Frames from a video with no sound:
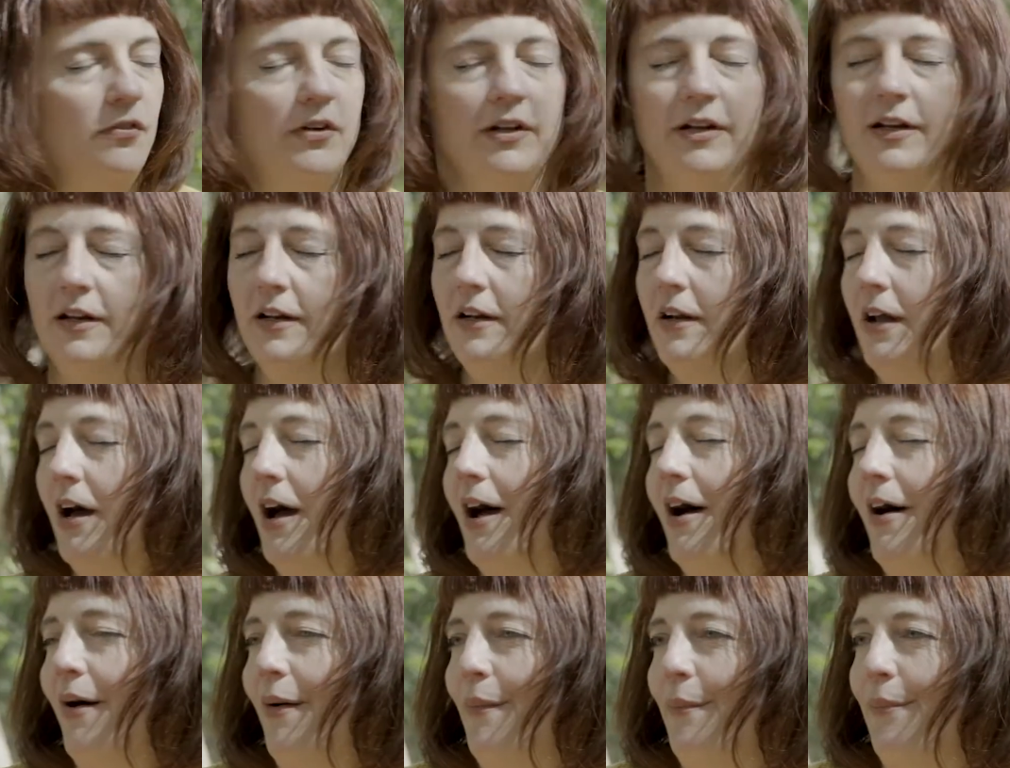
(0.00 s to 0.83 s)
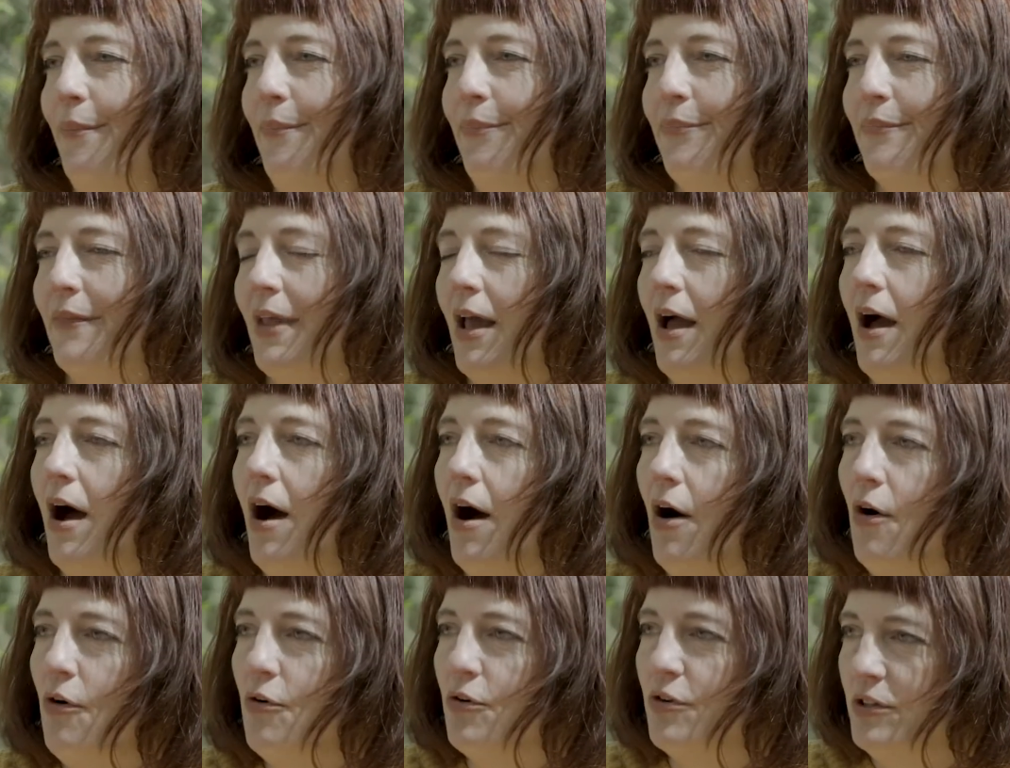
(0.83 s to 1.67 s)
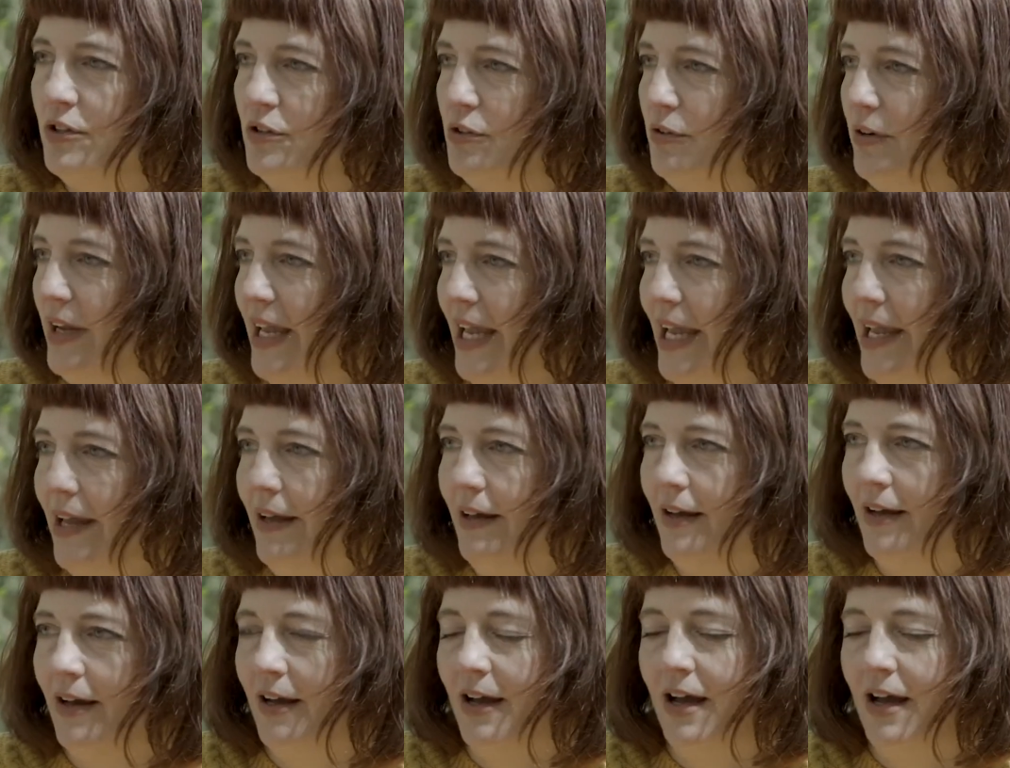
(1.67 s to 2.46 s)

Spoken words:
an oak tree,